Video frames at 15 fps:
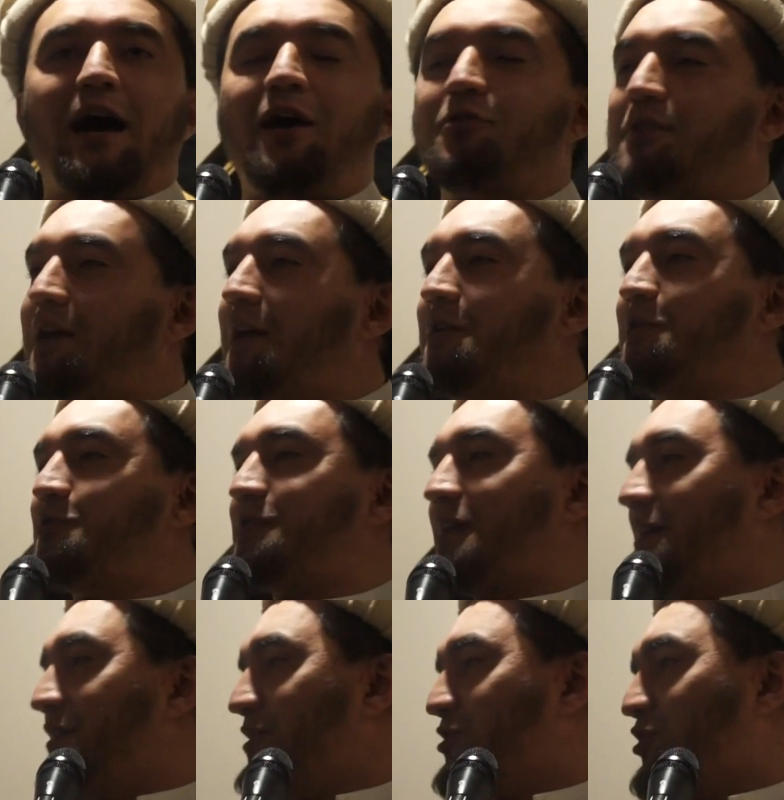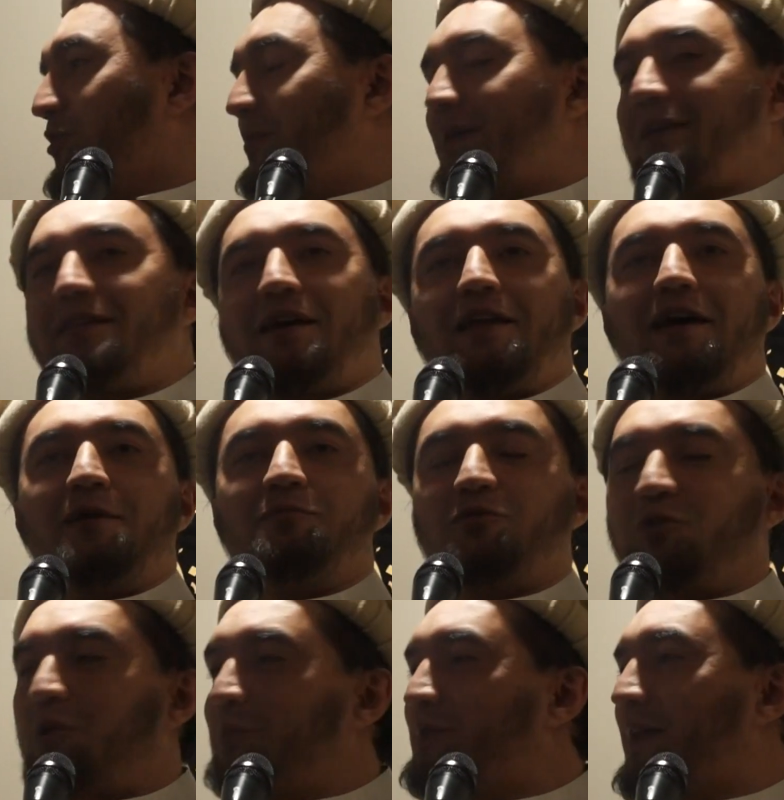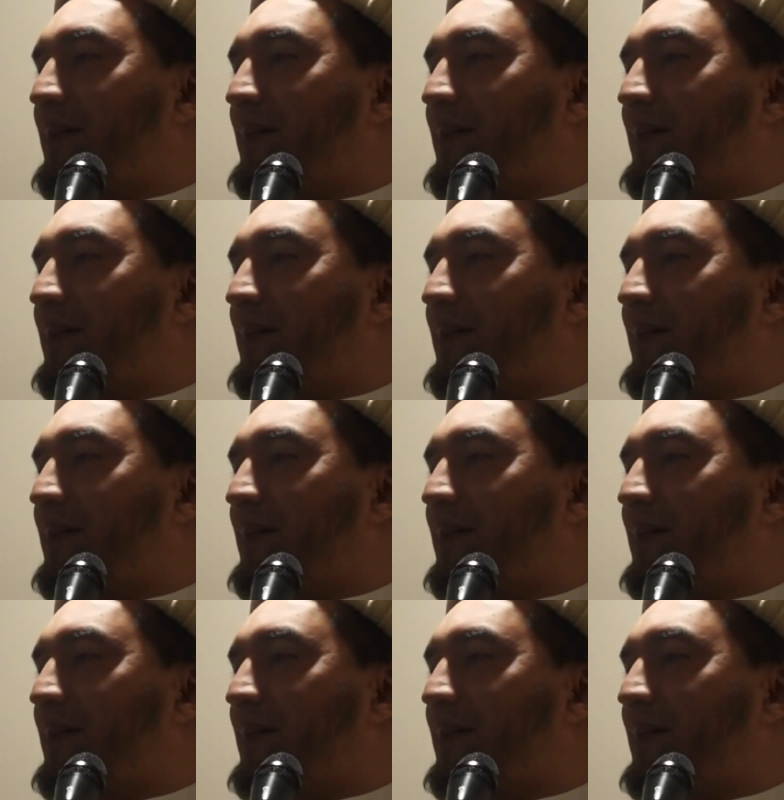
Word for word: How dare you say this to me that I'm doomed?